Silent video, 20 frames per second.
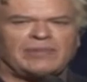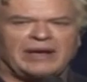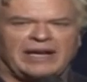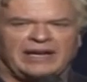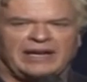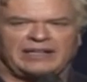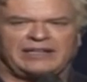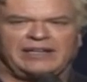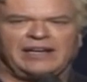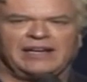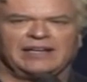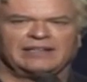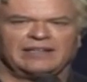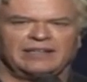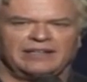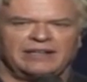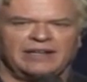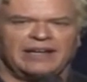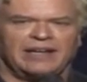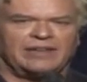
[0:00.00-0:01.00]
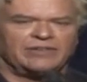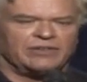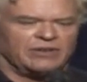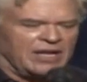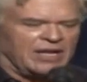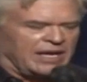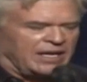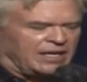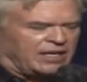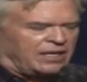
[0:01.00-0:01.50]
a kid today, they're
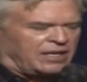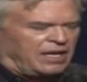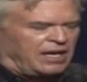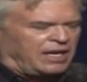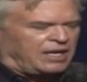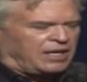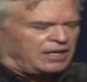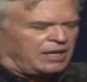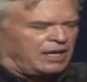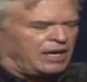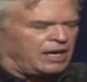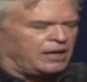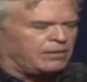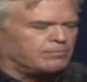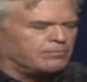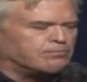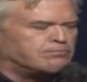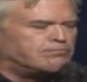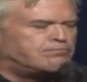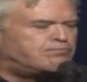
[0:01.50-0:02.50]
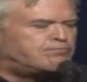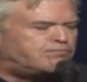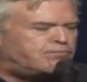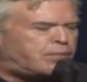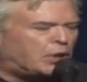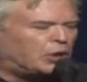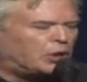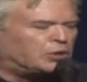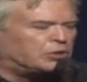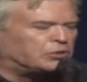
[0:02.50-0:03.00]
like, click, click,
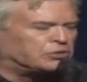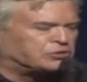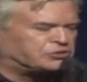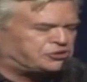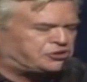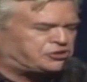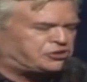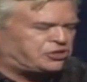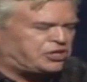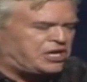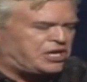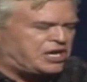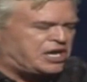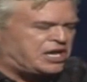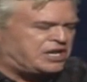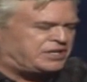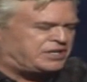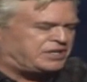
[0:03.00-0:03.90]
bullshit.